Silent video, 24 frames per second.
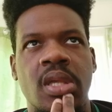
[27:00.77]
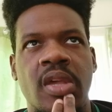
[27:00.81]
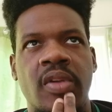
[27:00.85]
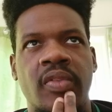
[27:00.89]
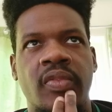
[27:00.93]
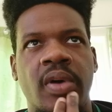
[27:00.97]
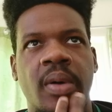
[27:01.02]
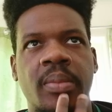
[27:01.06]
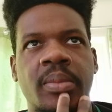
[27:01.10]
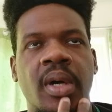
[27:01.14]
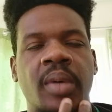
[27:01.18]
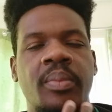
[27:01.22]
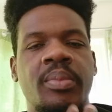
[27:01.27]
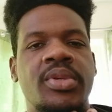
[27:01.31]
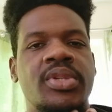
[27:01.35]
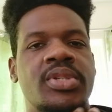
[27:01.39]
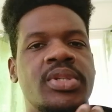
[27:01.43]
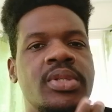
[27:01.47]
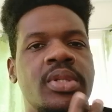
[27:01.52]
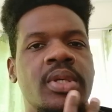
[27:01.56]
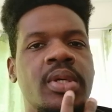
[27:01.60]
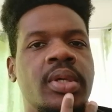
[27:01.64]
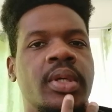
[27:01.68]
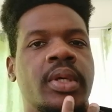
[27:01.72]
if I'm not
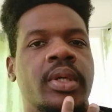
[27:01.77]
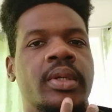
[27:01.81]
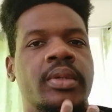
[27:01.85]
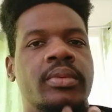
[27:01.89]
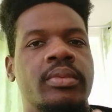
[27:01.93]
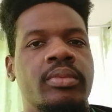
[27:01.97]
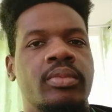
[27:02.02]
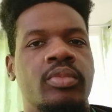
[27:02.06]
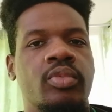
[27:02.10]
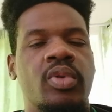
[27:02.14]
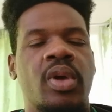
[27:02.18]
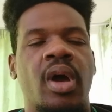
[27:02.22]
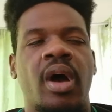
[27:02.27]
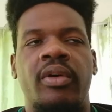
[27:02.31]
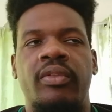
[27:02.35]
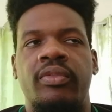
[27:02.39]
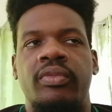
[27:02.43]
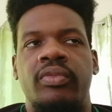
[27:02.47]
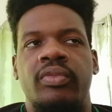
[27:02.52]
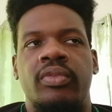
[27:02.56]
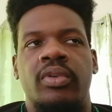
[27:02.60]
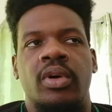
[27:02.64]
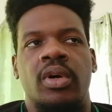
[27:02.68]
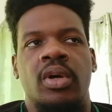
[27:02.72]
mistaken. We
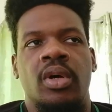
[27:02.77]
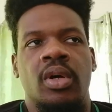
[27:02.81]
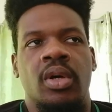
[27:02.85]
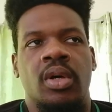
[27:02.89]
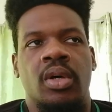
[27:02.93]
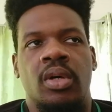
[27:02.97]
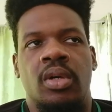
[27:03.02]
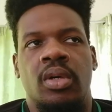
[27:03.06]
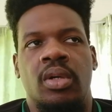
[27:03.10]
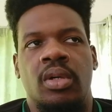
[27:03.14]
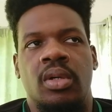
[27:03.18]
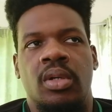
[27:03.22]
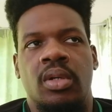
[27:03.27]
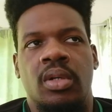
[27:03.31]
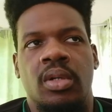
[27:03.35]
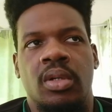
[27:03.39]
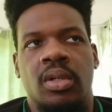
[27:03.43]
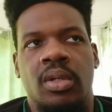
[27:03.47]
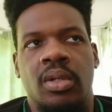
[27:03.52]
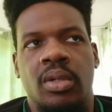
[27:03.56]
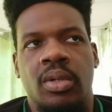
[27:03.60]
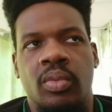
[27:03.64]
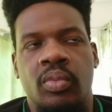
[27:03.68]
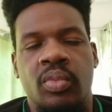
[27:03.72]
have,
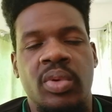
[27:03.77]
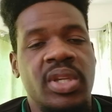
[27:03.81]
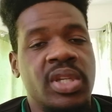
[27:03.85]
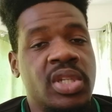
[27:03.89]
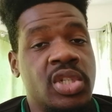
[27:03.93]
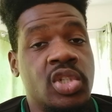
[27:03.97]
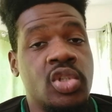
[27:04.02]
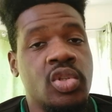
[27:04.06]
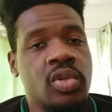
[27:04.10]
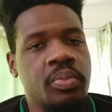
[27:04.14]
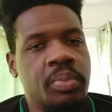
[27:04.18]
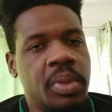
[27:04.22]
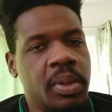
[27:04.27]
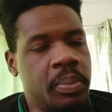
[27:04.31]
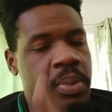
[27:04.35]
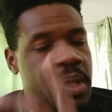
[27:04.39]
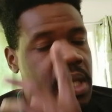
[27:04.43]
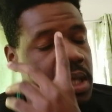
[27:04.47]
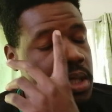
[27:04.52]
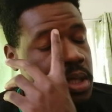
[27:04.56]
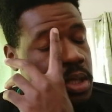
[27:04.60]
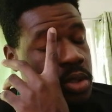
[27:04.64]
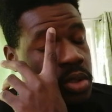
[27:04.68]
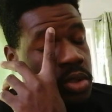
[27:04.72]
we should be
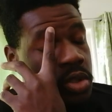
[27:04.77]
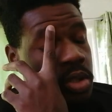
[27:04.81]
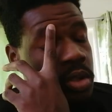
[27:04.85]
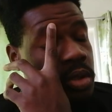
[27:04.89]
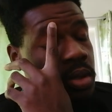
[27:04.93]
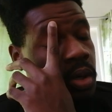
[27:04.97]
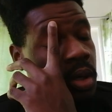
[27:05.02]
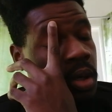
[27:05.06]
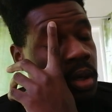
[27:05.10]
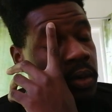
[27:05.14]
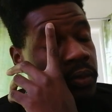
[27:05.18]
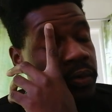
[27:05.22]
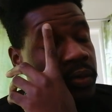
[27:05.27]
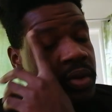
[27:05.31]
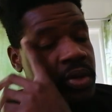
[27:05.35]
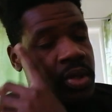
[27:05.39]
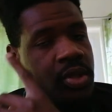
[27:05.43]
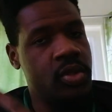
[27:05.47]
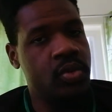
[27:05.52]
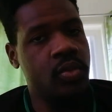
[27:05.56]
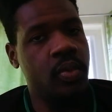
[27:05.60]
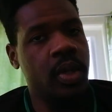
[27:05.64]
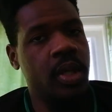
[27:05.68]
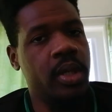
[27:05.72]
beating uh,
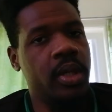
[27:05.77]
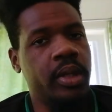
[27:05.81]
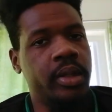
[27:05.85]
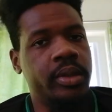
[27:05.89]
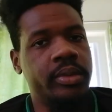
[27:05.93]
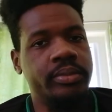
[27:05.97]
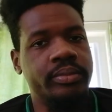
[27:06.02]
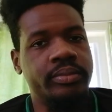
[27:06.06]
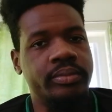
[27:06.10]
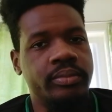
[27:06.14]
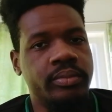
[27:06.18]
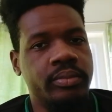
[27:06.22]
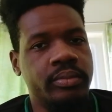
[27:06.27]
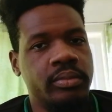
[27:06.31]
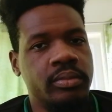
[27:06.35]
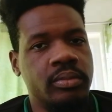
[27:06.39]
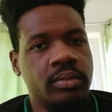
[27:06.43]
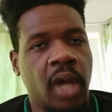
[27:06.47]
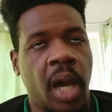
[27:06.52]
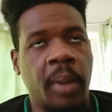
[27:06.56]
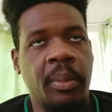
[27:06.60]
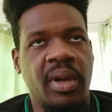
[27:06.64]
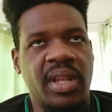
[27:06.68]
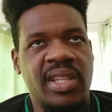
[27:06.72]
Venezuela.
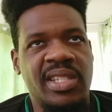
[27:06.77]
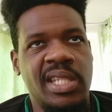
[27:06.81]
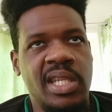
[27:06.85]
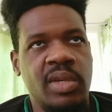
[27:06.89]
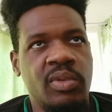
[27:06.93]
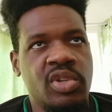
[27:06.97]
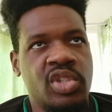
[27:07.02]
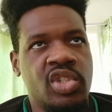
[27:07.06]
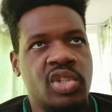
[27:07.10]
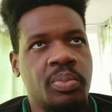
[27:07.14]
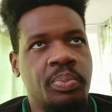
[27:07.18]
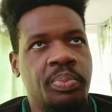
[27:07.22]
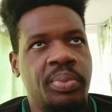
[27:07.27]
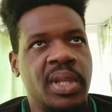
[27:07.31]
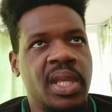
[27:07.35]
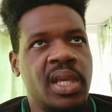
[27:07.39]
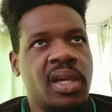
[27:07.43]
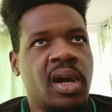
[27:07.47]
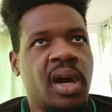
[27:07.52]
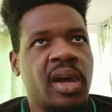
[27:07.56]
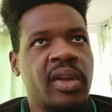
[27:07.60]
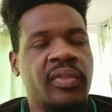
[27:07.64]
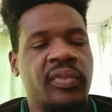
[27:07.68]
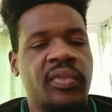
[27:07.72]
I'm not saying we should
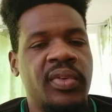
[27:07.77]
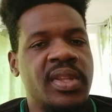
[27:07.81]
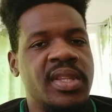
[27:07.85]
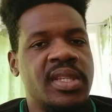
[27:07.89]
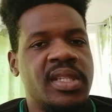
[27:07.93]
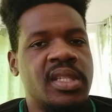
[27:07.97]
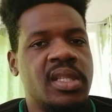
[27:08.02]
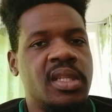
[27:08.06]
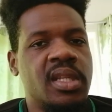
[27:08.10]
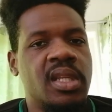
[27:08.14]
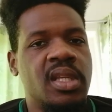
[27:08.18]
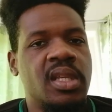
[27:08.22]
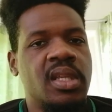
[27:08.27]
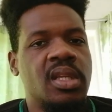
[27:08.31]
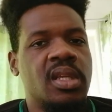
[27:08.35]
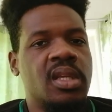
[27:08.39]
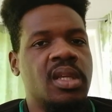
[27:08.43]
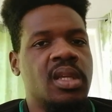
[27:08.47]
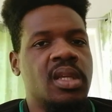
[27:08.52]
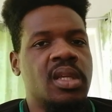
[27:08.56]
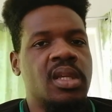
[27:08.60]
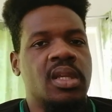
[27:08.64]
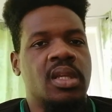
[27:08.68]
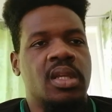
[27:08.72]
play convincingly,
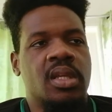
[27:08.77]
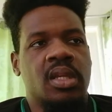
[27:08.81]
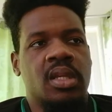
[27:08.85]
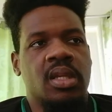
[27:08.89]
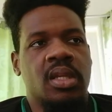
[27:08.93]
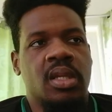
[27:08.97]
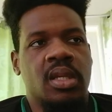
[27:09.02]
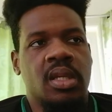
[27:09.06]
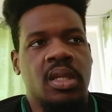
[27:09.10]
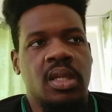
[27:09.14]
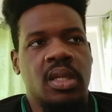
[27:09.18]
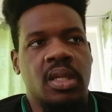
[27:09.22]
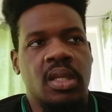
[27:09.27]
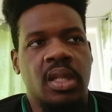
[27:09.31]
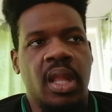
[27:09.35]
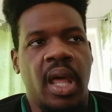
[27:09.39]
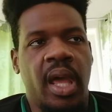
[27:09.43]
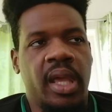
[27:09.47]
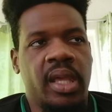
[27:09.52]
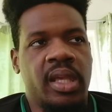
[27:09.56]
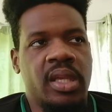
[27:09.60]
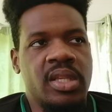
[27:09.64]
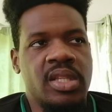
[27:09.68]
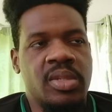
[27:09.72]

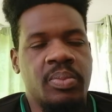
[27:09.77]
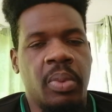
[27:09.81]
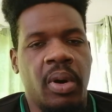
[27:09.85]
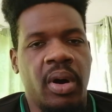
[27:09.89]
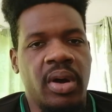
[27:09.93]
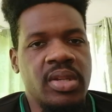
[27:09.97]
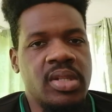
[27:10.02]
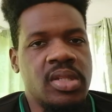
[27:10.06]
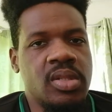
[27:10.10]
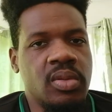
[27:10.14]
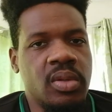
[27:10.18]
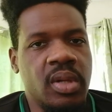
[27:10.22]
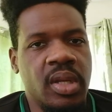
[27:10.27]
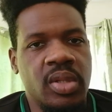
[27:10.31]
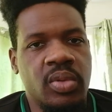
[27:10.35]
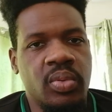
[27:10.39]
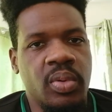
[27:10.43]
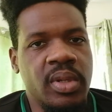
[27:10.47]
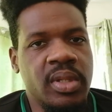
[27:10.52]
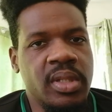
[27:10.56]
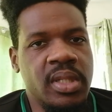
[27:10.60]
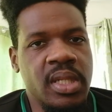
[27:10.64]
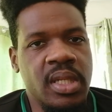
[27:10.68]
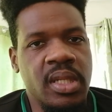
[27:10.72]
like it's Barcelona in
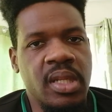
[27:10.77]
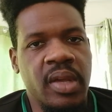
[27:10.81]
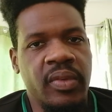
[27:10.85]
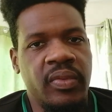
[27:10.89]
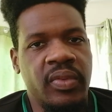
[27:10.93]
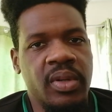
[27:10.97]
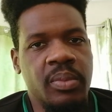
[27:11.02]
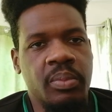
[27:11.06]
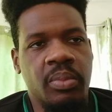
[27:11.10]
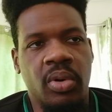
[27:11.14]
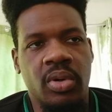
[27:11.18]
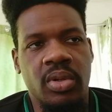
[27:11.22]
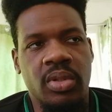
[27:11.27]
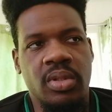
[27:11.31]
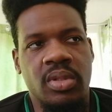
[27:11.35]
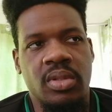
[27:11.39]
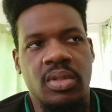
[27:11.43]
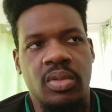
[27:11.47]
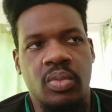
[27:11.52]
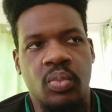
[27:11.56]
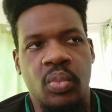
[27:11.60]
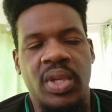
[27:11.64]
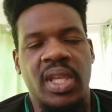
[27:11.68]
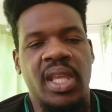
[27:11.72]
2011, but
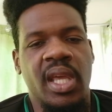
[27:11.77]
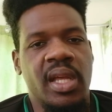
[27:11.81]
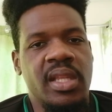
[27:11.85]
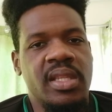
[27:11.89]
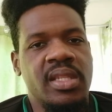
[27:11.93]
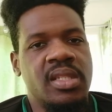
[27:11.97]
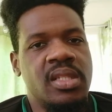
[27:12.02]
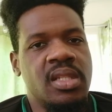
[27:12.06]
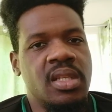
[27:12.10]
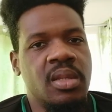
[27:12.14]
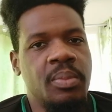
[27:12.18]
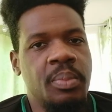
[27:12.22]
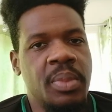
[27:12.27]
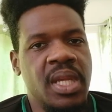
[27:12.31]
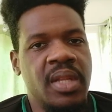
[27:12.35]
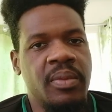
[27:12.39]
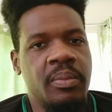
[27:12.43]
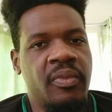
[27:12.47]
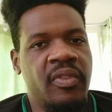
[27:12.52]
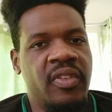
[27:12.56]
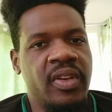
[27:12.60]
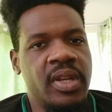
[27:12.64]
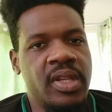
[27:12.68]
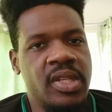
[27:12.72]
we can still
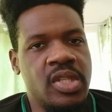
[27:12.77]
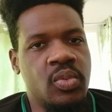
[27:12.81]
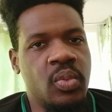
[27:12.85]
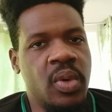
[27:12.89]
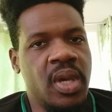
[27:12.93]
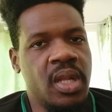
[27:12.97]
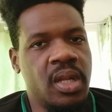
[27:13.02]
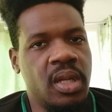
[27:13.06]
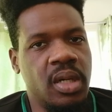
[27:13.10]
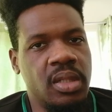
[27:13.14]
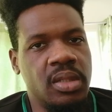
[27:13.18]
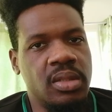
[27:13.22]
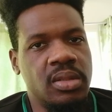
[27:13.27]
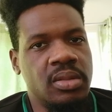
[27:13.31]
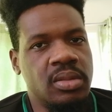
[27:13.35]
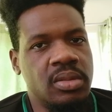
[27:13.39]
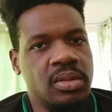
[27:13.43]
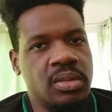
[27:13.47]
beat Venezuela.